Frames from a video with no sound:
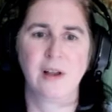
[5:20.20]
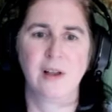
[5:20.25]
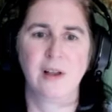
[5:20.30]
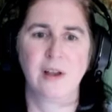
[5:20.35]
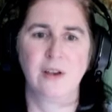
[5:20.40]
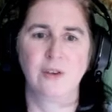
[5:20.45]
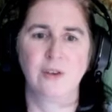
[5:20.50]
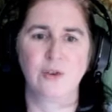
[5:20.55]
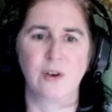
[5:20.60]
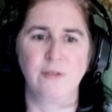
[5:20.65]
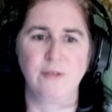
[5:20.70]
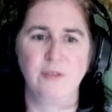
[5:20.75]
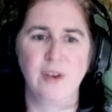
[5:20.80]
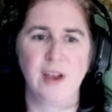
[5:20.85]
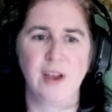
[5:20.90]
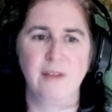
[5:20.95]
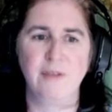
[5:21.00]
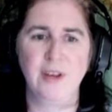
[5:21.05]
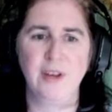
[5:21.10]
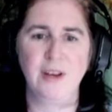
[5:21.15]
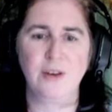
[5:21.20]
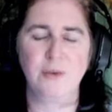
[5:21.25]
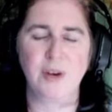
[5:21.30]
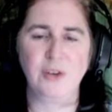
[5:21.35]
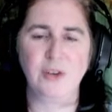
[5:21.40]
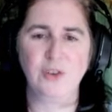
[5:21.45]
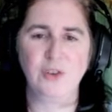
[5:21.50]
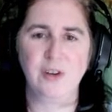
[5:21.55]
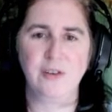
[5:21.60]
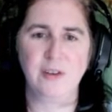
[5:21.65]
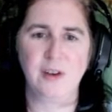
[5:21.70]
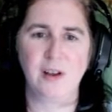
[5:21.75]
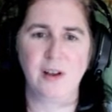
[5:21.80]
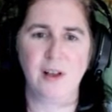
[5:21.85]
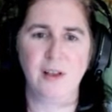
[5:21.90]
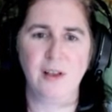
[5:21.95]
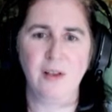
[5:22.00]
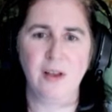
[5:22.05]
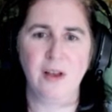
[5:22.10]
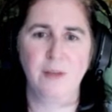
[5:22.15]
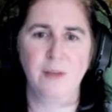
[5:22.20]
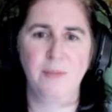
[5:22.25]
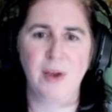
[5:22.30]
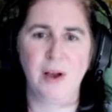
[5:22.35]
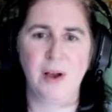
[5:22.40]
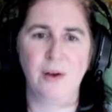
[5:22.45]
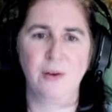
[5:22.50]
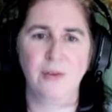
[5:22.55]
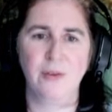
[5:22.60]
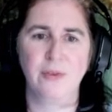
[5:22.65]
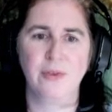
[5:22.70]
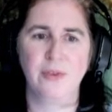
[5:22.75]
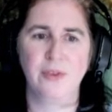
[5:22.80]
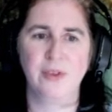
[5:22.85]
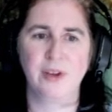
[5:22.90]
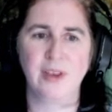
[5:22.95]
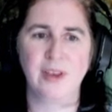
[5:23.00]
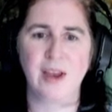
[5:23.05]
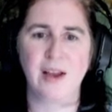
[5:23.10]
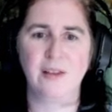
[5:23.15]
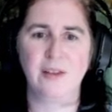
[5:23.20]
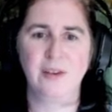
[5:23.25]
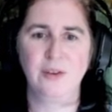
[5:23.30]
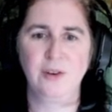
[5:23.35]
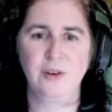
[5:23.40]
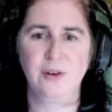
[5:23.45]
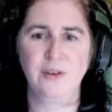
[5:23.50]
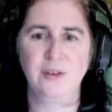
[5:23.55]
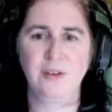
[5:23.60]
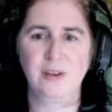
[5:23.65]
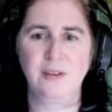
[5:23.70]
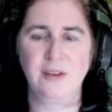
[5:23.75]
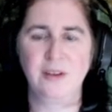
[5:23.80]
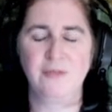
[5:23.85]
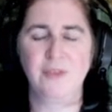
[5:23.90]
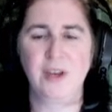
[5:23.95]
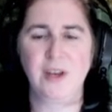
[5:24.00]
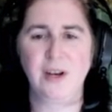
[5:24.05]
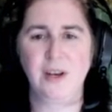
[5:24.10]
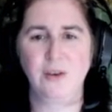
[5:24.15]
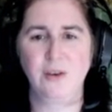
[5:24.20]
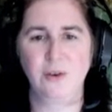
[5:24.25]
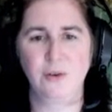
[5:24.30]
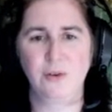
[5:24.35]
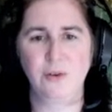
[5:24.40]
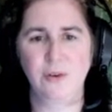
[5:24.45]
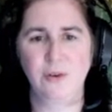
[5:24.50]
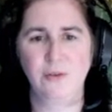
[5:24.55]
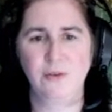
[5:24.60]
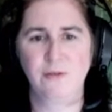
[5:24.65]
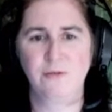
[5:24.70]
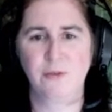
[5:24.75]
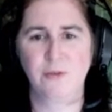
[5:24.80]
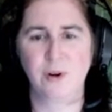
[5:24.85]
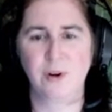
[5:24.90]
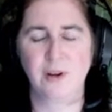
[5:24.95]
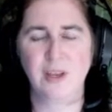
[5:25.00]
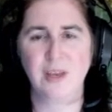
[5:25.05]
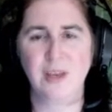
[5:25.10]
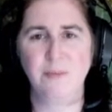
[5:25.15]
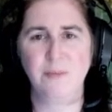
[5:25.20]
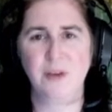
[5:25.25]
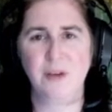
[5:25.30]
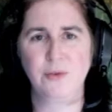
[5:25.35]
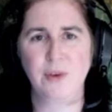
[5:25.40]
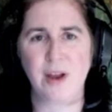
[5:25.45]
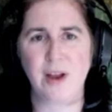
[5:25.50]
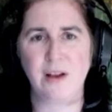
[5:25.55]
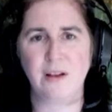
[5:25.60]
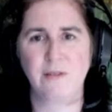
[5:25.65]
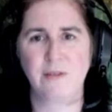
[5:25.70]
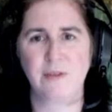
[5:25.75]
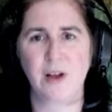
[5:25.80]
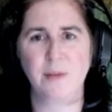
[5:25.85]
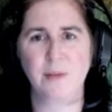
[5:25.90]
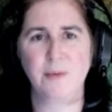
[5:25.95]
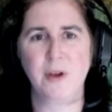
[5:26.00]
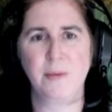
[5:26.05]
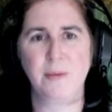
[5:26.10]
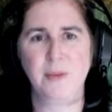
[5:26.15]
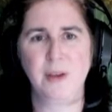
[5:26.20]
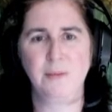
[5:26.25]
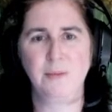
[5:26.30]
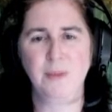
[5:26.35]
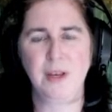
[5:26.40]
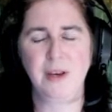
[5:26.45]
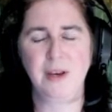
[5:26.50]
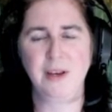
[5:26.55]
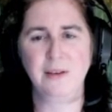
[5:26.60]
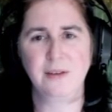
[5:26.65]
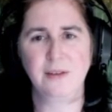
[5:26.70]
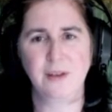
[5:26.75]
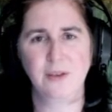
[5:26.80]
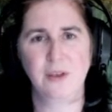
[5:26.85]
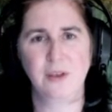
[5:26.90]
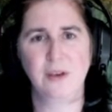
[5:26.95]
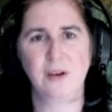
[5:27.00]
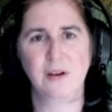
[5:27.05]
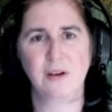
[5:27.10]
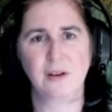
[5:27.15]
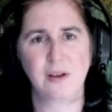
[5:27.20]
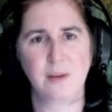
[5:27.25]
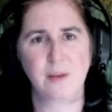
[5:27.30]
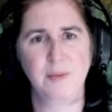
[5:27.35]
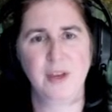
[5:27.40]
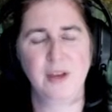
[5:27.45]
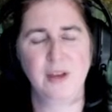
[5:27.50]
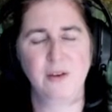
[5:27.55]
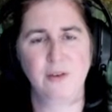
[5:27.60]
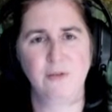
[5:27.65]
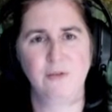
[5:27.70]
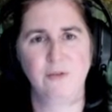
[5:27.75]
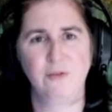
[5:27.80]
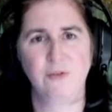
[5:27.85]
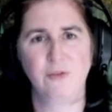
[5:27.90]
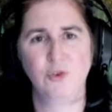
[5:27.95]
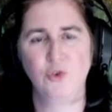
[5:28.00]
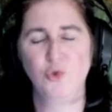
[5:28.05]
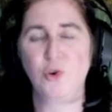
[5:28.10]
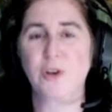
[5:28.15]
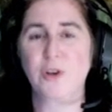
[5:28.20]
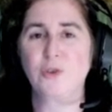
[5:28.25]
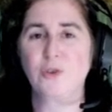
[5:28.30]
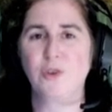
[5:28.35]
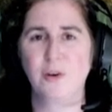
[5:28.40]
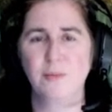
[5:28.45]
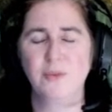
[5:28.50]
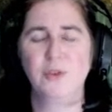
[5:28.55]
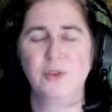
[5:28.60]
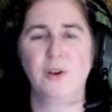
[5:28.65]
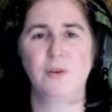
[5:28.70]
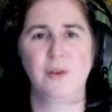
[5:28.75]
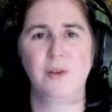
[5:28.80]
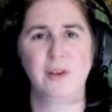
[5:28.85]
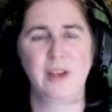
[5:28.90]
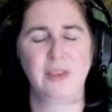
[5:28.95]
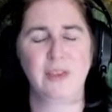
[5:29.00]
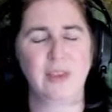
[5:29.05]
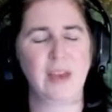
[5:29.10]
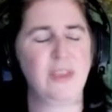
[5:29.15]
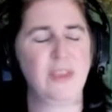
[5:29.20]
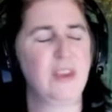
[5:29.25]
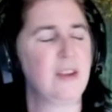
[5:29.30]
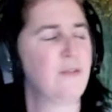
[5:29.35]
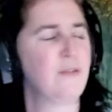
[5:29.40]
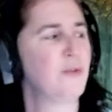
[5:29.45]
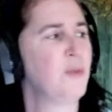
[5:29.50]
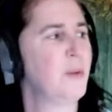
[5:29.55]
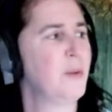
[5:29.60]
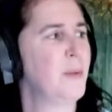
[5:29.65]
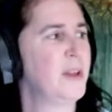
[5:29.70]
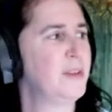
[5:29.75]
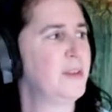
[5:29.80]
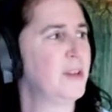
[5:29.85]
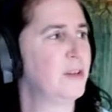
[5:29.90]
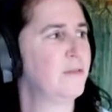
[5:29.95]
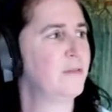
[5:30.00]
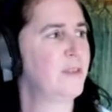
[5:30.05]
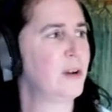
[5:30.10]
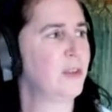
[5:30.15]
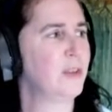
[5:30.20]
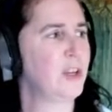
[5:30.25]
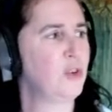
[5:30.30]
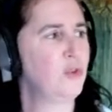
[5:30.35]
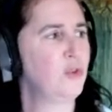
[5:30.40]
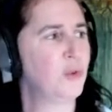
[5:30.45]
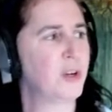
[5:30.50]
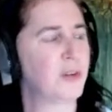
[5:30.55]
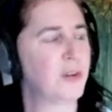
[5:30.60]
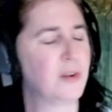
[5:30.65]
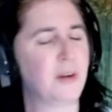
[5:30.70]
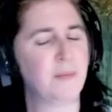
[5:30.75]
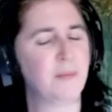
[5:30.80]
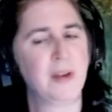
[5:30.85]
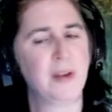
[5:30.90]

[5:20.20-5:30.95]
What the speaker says: So if you have any questions at all about the calendar system that I use for keeping track of upcoming meetings in the coming short term, so I think of 3 months as fairly short term,